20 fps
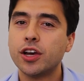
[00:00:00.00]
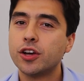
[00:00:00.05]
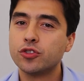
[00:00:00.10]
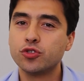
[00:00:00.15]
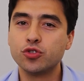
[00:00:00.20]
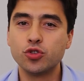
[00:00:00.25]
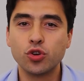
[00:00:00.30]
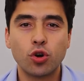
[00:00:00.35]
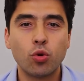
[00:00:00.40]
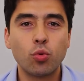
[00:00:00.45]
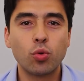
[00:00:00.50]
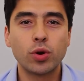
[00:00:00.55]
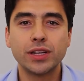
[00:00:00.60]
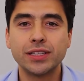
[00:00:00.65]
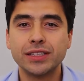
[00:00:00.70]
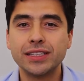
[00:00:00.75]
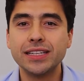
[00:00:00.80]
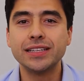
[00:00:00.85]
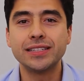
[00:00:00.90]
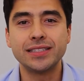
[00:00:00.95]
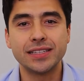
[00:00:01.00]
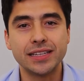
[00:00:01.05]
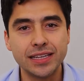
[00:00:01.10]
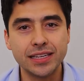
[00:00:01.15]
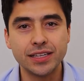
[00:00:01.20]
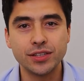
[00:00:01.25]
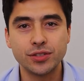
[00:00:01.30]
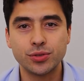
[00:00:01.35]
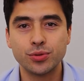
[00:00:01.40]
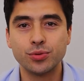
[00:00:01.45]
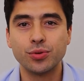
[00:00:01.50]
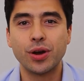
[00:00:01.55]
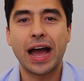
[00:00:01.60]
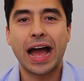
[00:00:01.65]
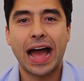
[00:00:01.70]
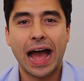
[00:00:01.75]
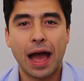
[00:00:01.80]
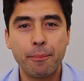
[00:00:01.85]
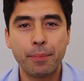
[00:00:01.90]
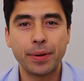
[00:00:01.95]
You don't want this issue
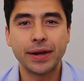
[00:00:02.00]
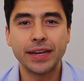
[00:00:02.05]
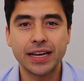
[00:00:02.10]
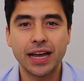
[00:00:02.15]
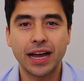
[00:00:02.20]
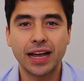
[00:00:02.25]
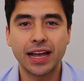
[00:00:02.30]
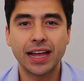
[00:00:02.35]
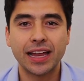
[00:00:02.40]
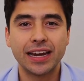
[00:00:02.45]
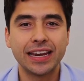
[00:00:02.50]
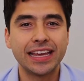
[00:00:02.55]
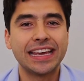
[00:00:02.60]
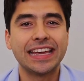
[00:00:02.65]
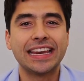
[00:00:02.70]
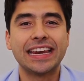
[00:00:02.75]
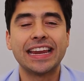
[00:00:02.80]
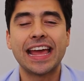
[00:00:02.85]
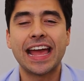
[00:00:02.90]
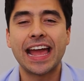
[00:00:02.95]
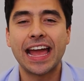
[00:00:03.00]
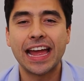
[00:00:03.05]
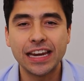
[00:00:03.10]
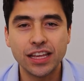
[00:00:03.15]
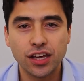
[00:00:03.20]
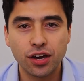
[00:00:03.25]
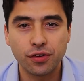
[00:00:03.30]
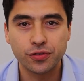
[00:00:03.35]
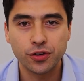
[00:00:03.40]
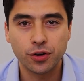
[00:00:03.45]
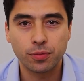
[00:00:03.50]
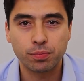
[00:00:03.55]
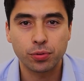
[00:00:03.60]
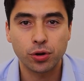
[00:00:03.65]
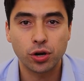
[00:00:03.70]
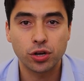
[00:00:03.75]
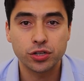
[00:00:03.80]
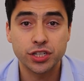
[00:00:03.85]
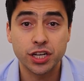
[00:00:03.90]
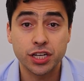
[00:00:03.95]
happening again in any of your
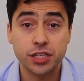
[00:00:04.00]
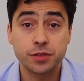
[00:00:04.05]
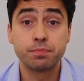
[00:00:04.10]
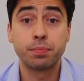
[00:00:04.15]
projects,